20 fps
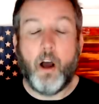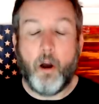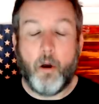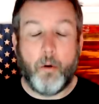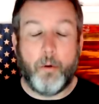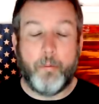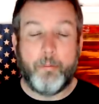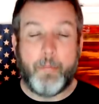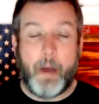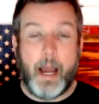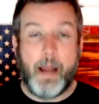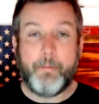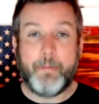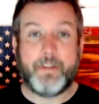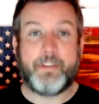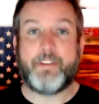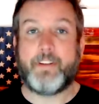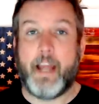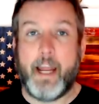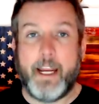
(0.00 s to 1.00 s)
Oh, my
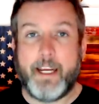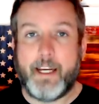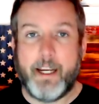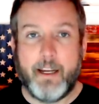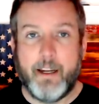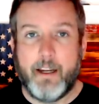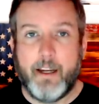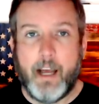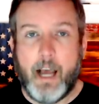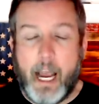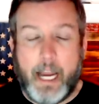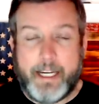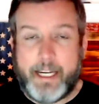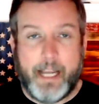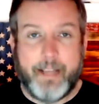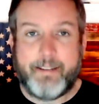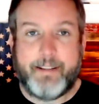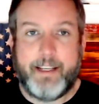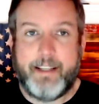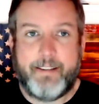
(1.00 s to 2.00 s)
mistake. I
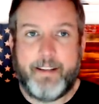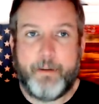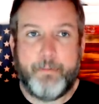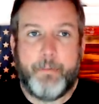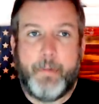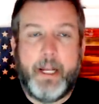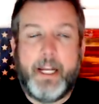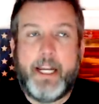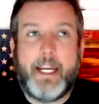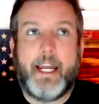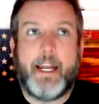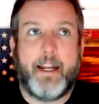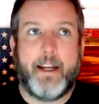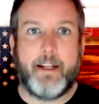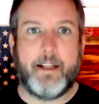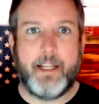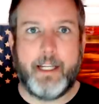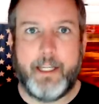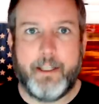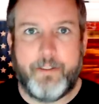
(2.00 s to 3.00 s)
guess he's admitting it at
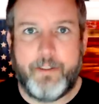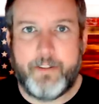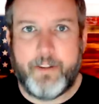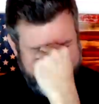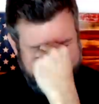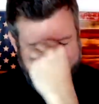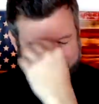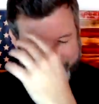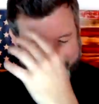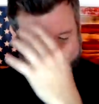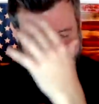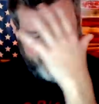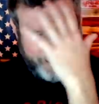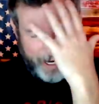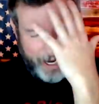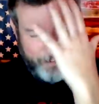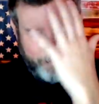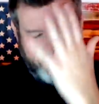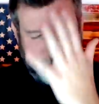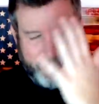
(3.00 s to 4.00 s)
least.
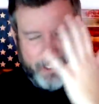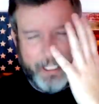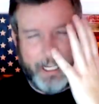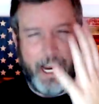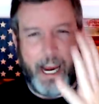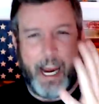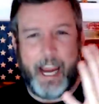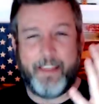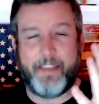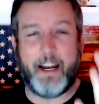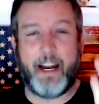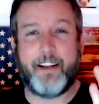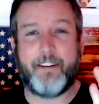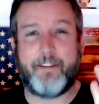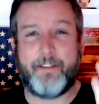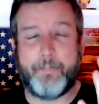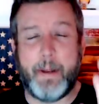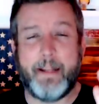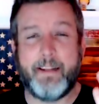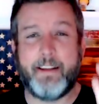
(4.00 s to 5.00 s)
I really hate that I
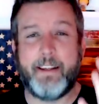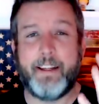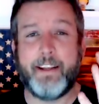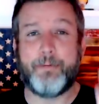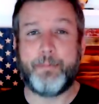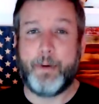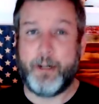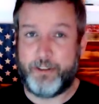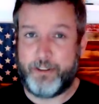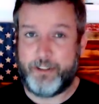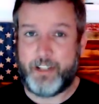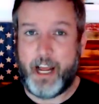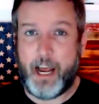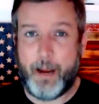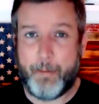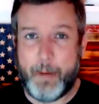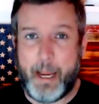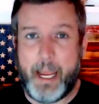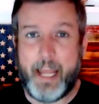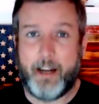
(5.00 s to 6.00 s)
spend this much
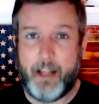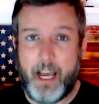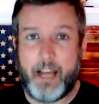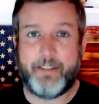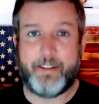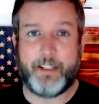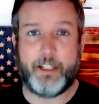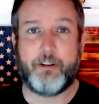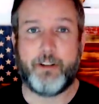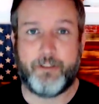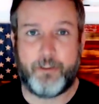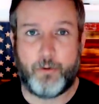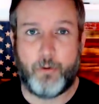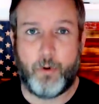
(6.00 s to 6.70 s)
time analyzing Chris